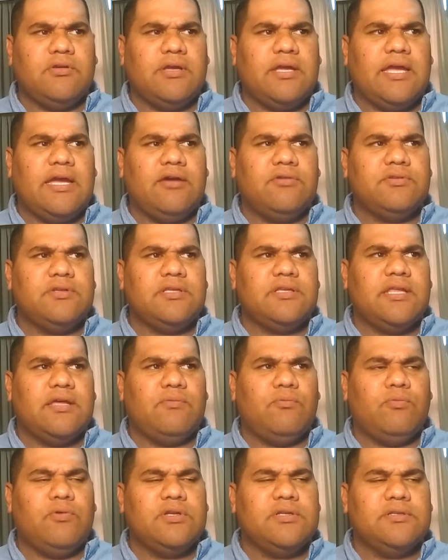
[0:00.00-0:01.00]
hounding
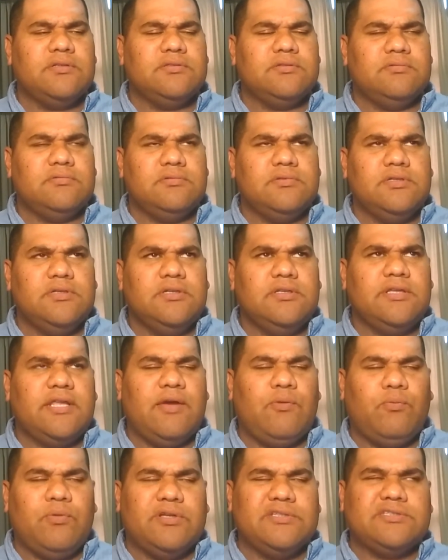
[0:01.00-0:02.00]
that one
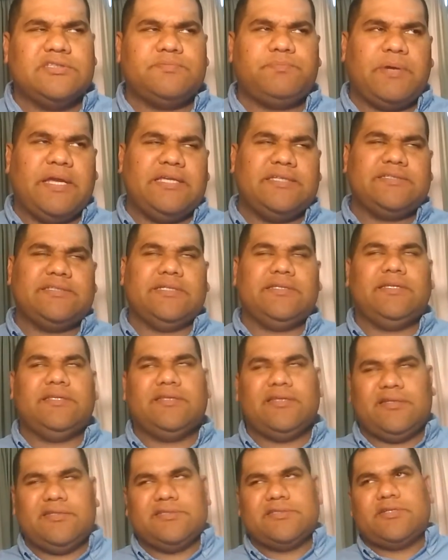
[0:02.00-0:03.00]
space, and then
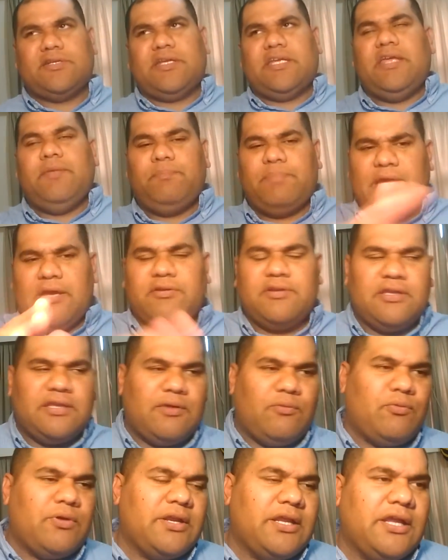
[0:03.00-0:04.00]
they're just going to keep pounding
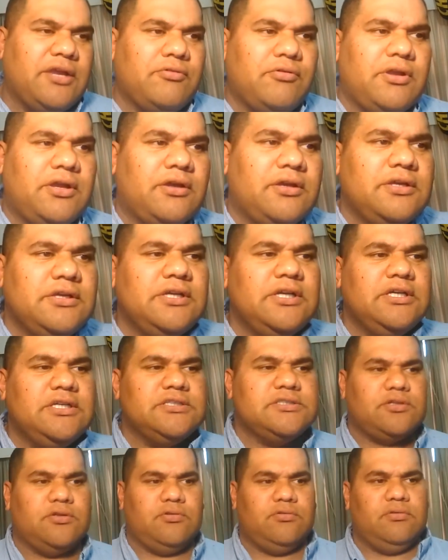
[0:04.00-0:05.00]
that one area.
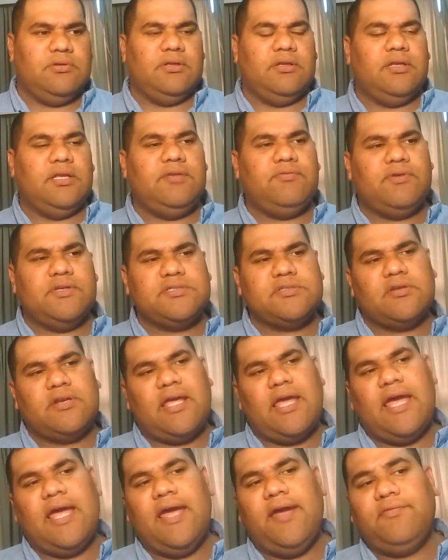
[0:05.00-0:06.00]
So Levi's going
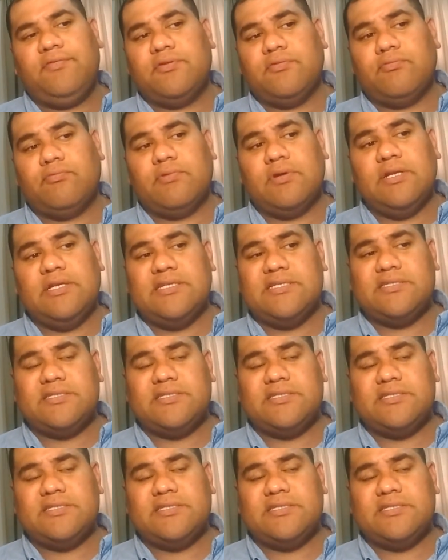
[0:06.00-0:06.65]
to have to really